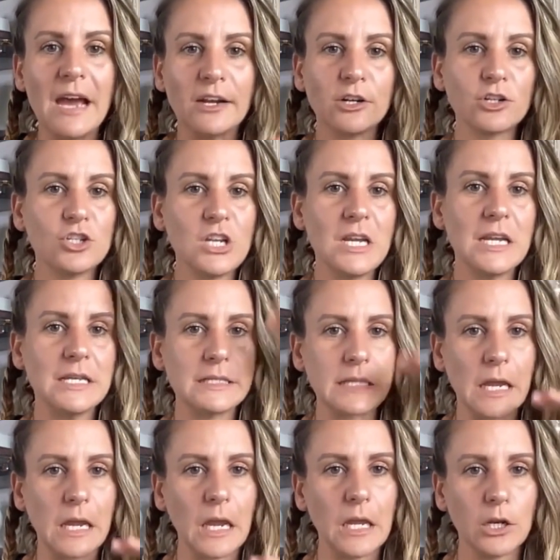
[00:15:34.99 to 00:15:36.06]
energy is
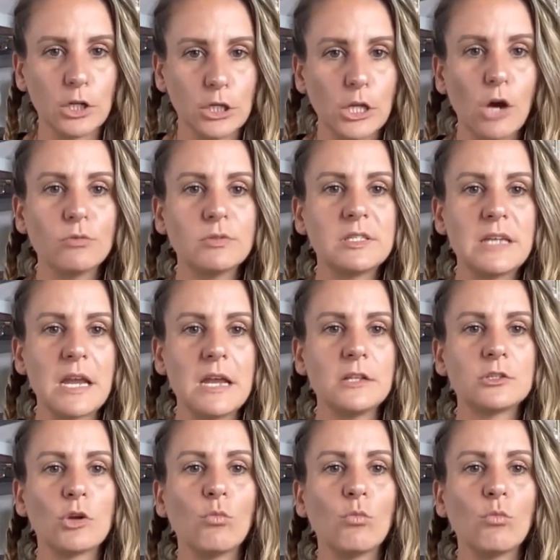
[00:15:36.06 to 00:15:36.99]
like in a low state.